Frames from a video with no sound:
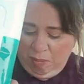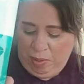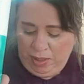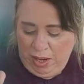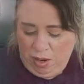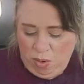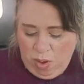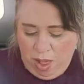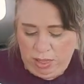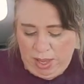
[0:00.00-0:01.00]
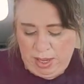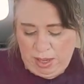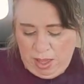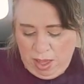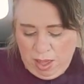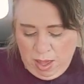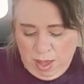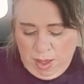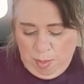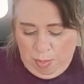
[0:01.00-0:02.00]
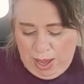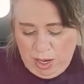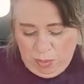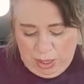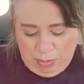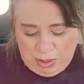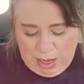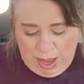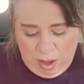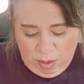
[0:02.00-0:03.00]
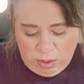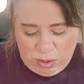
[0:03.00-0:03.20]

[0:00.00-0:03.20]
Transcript: of Bolero like body wipes out.